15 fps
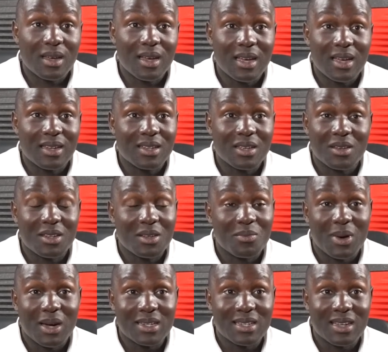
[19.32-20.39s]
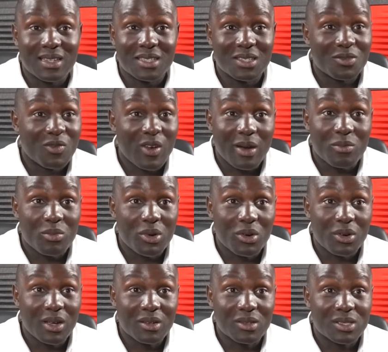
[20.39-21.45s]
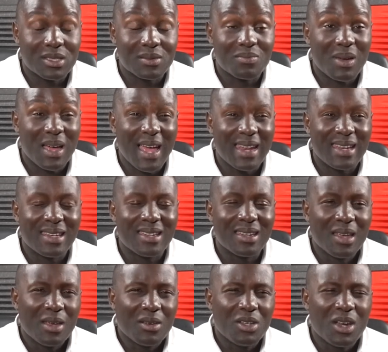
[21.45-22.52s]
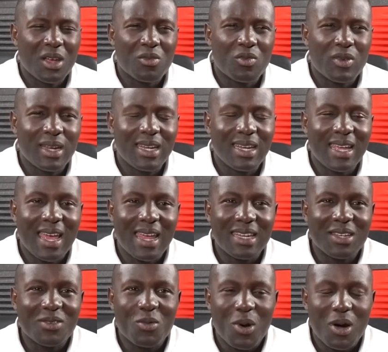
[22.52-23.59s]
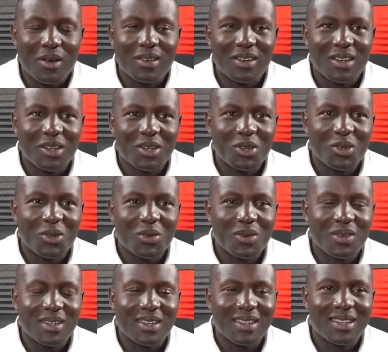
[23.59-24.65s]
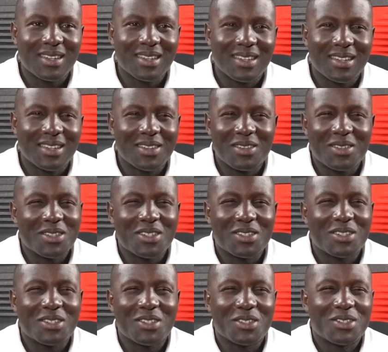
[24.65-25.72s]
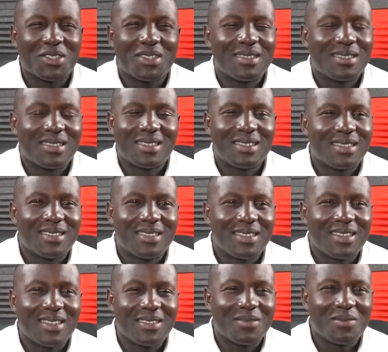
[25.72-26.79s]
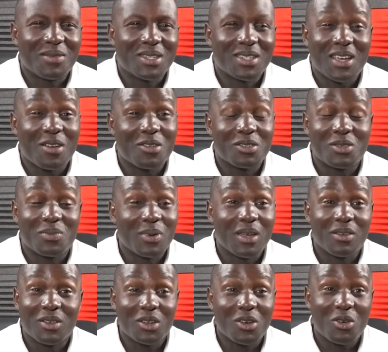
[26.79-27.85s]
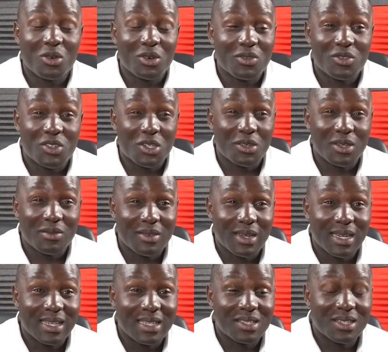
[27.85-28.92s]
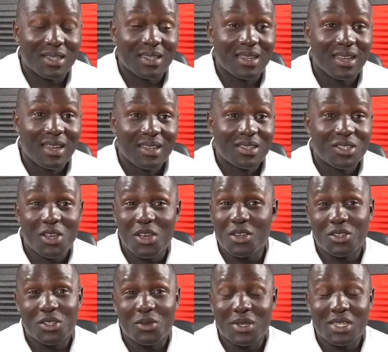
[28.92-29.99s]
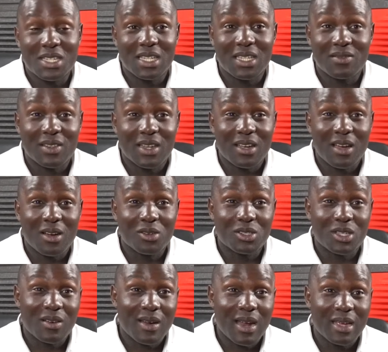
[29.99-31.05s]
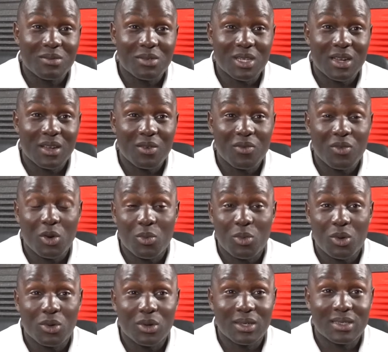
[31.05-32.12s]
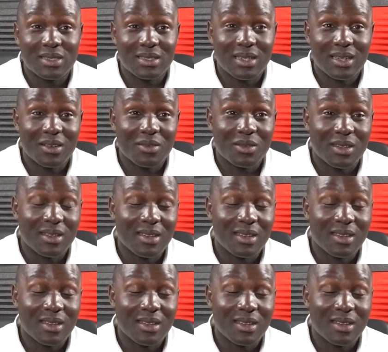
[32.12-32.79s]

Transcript: the Mike Tyson, Frank Brunos. And, you know, really anyone who just goes beyond the call of duty, really, to achieve their goals, their aims. You know, footballers, you know,